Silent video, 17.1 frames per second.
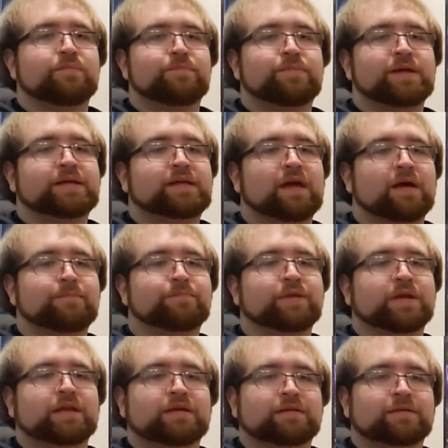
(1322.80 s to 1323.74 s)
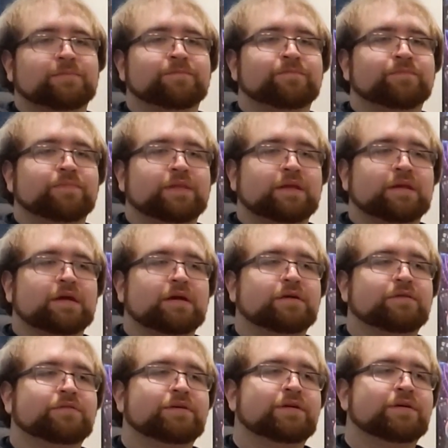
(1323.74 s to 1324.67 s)
for the big company you
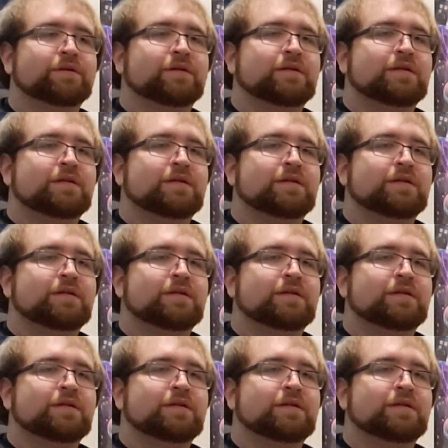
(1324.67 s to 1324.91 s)
know